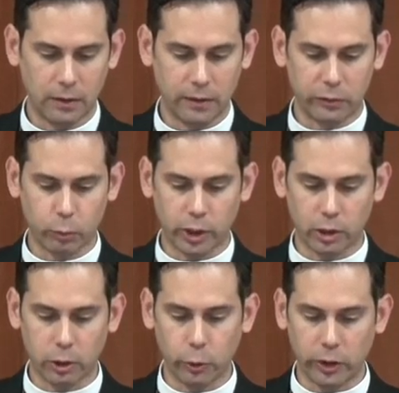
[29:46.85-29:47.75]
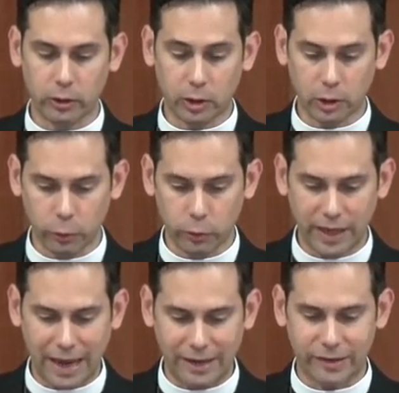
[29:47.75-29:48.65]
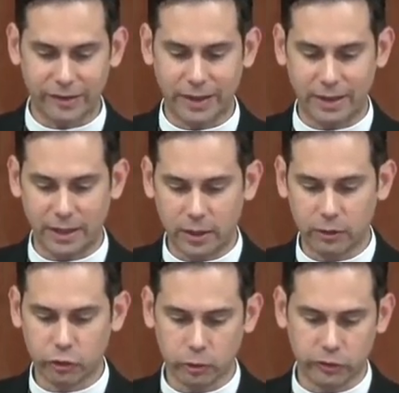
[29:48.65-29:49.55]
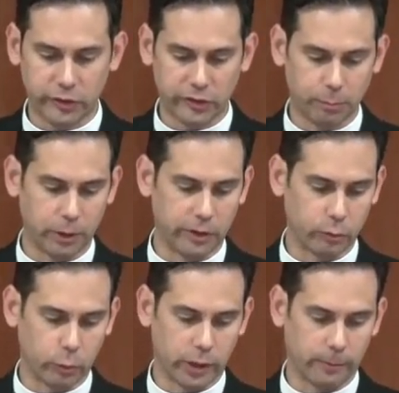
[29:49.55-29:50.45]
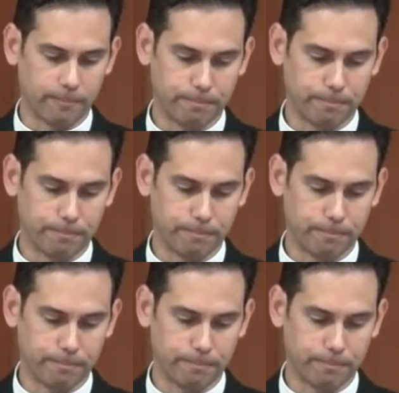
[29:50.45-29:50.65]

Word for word: These would include, include cases that needed church discipline as well.